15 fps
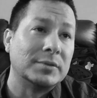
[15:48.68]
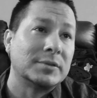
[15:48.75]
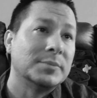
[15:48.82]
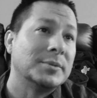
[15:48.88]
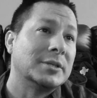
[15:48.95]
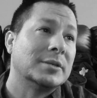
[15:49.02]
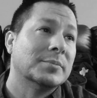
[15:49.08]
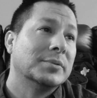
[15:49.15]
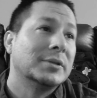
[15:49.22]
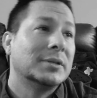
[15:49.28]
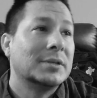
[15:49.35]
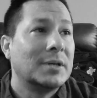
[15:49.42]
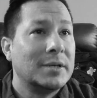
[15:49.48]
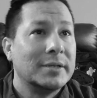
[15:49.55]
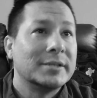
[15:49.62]
to be completely
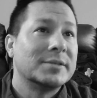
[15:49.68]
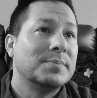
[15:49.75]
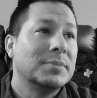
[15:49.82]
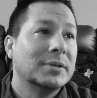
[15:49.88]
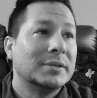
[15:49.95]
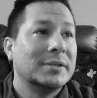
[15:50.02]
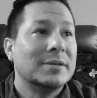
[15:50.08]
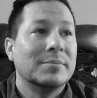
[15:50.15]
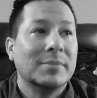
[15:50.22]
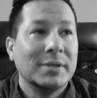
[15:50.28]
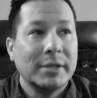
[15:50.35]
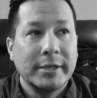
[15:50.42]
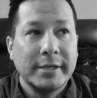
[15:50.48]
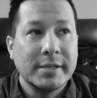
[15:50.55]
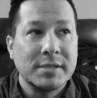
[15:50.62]
honest, but the
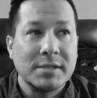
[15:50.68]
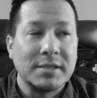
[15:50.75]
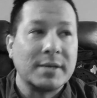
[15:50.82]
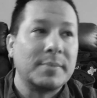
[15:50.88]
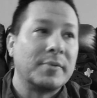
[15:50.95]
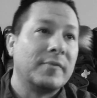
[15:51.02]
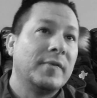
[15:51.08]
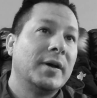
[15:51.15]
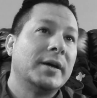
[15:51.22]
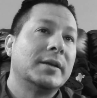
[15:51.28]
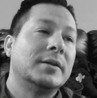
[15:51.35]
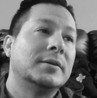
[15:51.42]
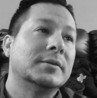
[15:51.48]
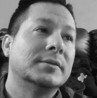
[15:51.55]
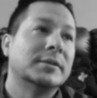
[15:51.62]
amenities that they provide
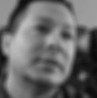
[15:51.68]
on